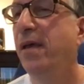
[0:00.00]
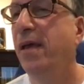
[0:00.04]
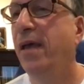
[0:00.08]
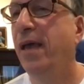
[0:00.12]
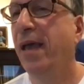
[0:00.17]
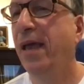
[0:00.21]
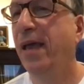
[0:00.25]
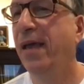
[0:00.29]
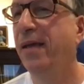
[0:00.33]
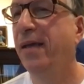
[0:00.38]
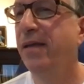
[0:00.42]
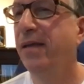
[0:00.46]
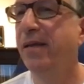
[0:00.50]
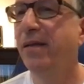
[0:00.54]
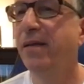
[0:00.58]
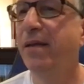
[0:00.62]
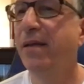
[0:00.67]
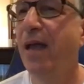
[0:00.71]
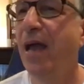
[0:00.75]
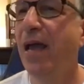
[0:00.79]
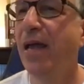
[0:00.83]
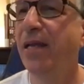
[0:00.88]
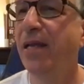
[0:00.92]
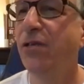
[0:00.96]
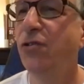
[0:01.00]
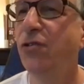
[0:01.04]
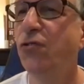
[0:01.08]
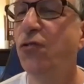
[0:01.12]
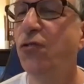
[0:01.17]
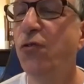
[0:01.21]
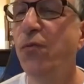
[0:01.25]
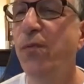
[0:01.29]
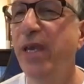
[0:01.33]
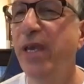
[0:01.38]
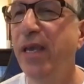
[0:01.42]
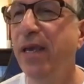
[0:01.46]
and it kind of
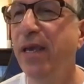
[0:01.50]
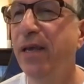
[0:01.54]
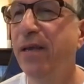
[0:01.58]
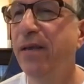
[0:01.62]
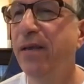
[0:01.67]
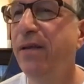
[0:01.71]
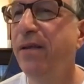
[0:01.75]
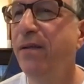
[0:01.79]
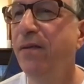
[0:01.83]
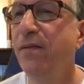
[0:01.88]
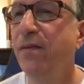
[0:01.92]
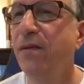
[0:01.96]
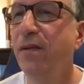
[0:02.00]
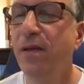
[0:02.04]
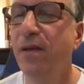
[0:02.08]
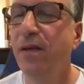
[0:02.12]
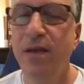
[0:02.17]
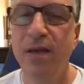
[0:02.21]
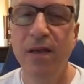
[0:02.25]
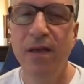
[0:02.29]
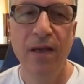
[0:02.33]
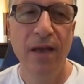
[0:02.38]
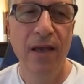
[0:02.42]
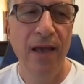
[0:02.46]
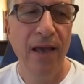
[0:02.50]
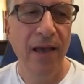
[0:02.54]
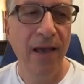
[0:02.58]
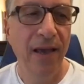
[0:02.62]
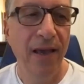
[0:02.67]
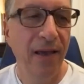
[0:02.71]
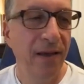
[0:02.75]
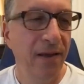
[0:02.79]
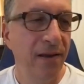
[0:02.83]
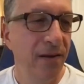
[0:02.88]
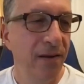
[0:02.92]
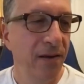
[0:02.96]
drew me in.
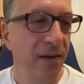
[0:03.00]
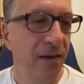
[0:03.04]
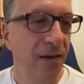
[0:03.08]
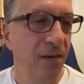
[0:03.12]
And